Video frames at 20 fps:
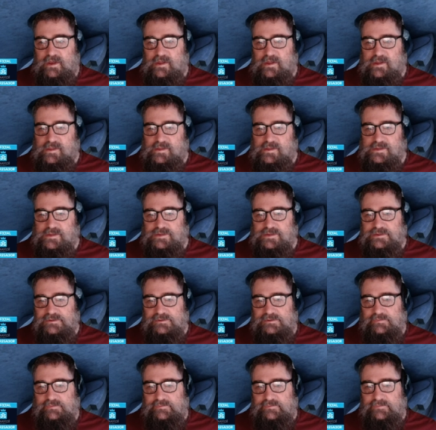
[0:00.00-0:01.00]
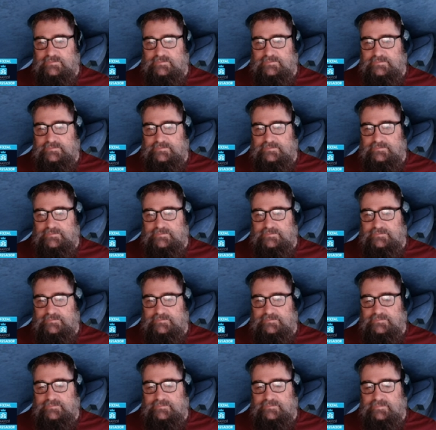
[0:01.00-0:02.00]

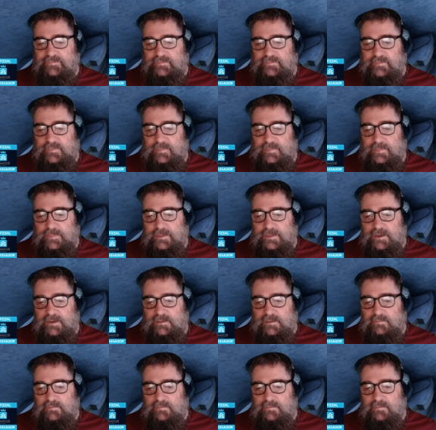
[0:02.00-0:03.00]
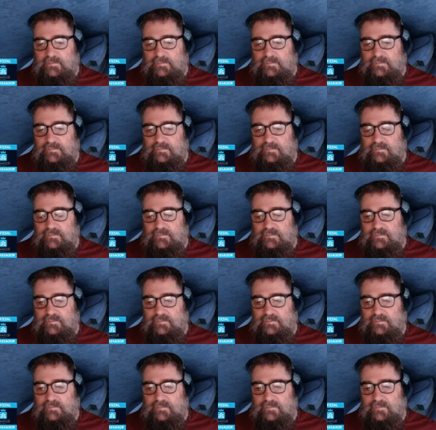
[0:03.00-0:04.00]

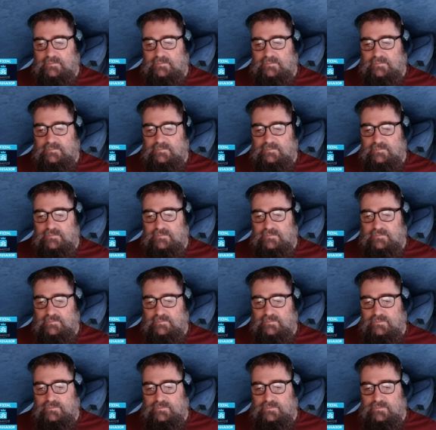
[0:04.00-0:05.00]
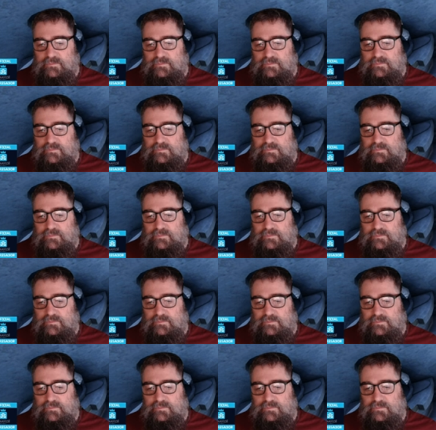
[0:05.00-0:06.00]

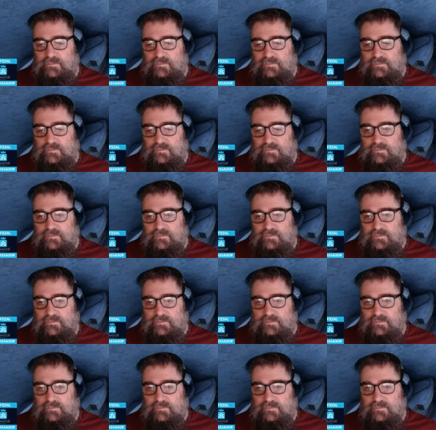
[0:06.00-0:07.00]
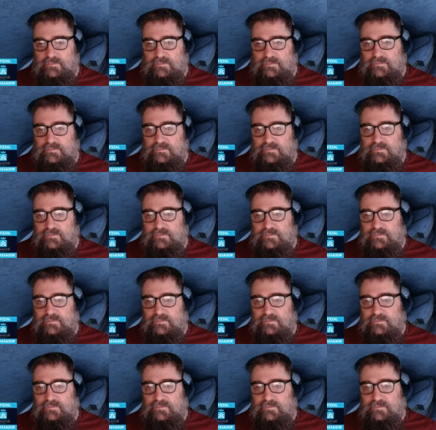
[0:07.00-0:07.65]
(silence)